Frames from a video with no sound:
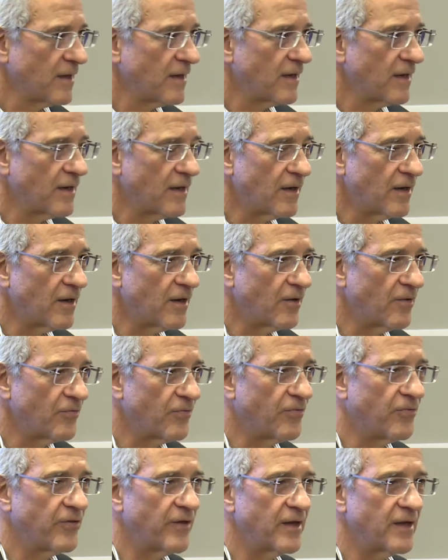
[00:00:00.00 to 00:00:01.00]
Uh,
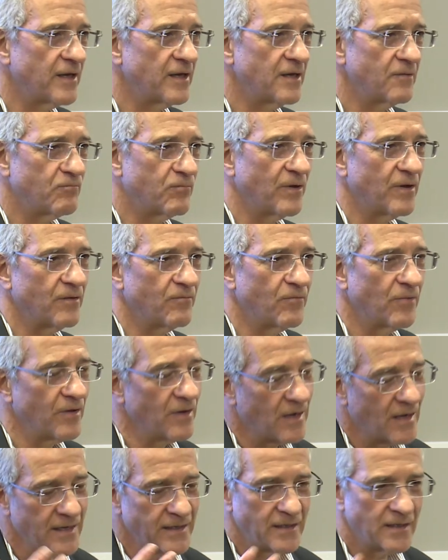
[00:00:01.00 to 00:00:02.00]
they,
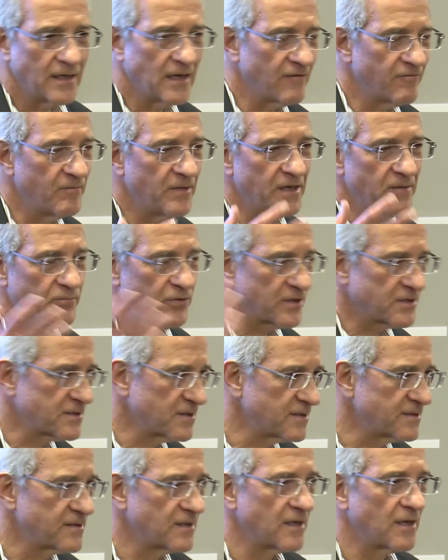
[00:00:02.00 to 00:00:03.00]
I have many
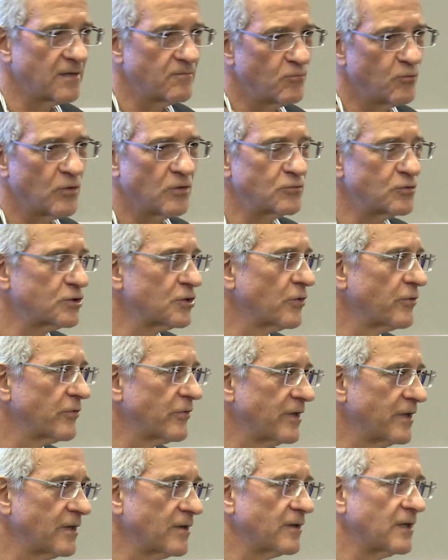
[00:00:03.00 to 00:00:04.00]
pictures that I won't show you
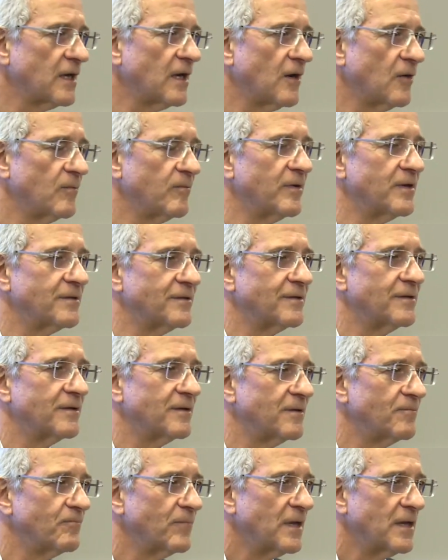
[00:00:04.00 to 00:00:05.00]
here now, but
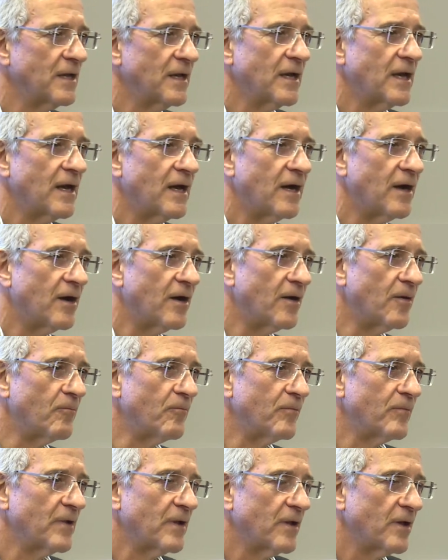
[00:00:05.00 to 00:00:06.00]
uh,
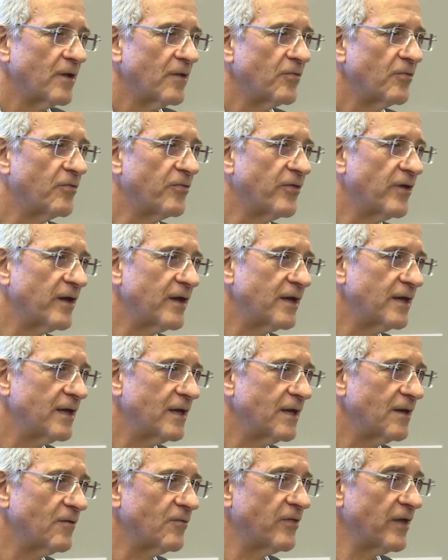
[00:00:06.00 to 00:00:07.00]
um,
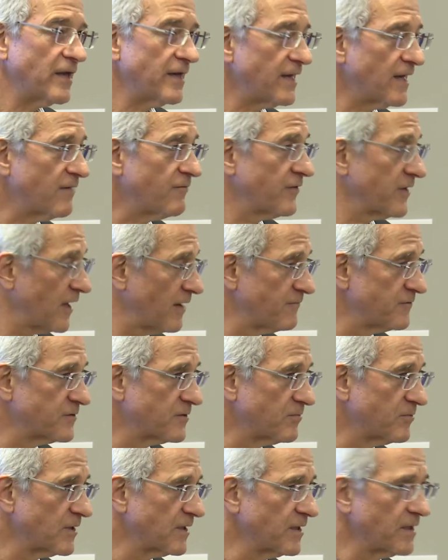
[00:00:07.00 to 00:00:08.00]
they, they live
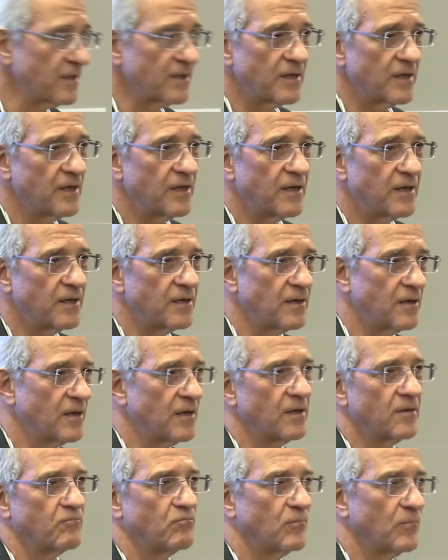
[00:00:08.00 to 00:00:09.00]
comfortably in
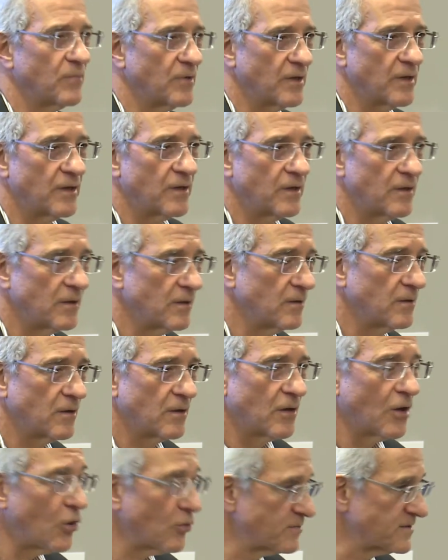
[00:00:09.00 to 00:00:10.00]
um, uh,
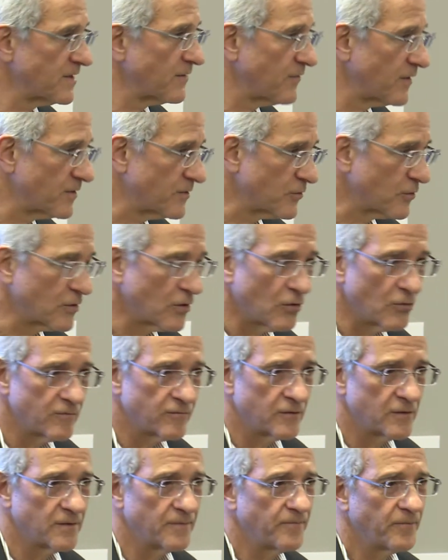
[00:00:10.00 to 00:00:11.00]
homes that they took
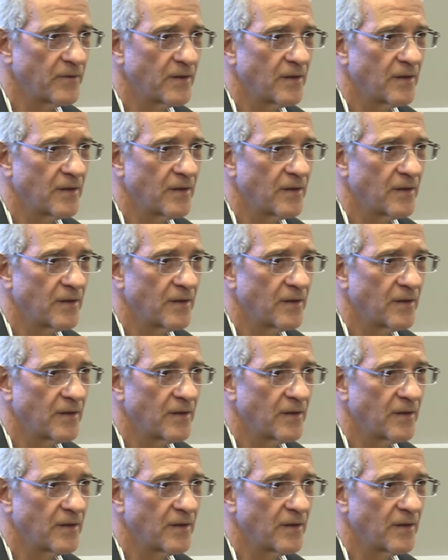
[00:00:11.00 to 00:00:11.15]
over.